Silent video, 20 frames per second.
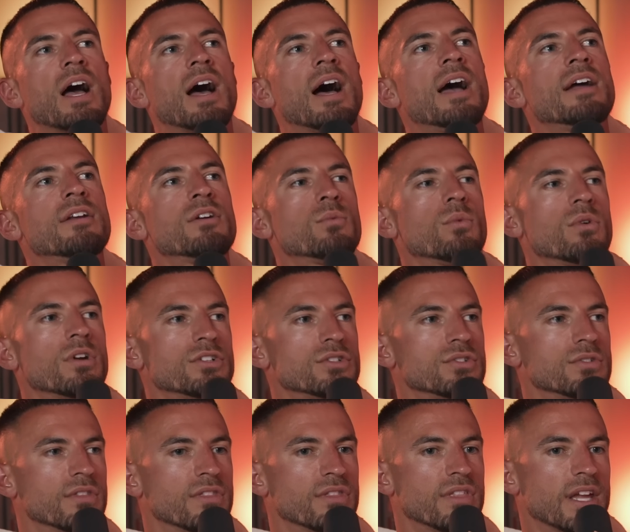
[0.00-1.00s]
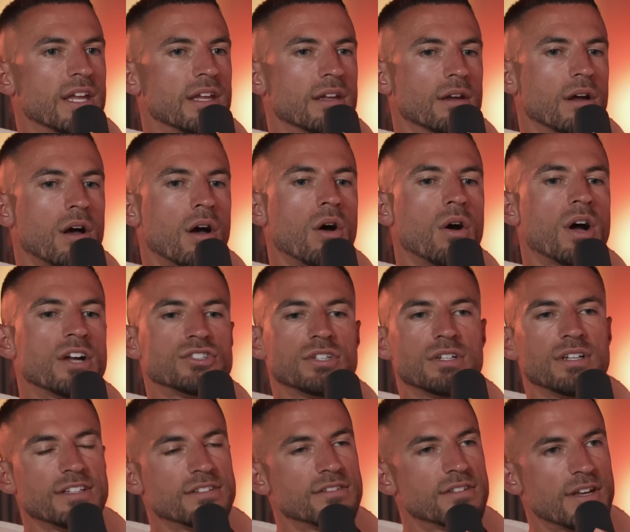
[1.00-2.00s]
I don't want to think, oh, I
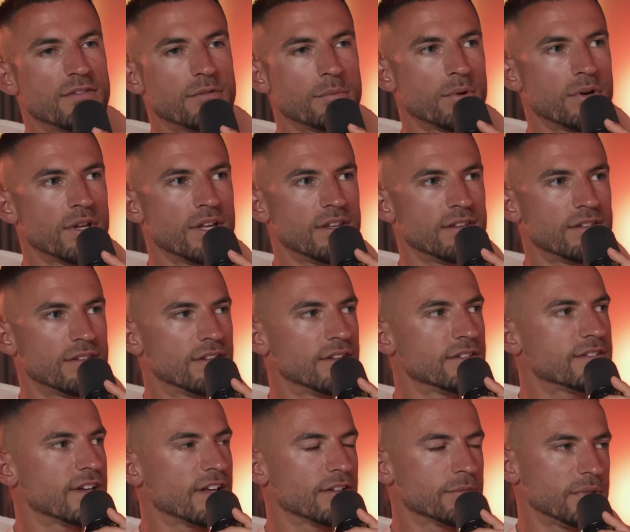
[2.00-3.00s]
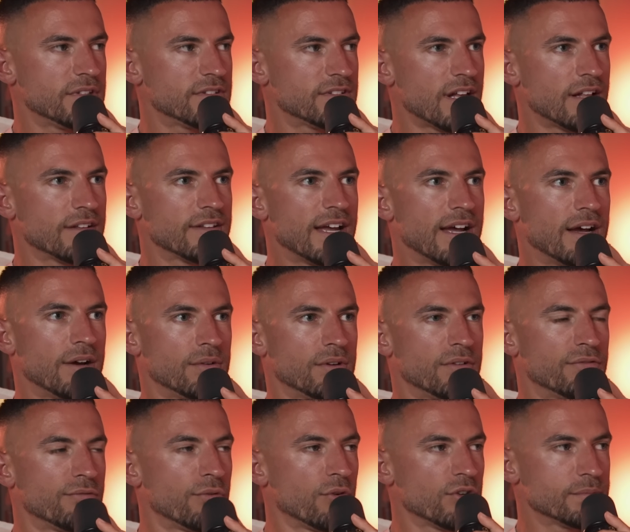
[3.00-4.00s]
should listen to everybody that tells me to settle down
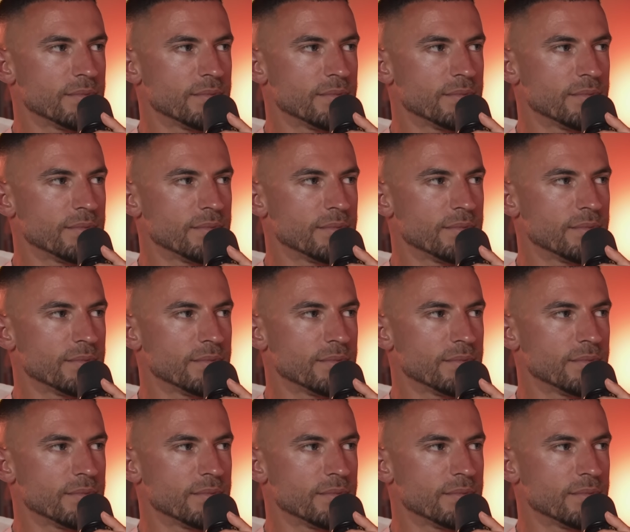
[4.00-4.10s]
and force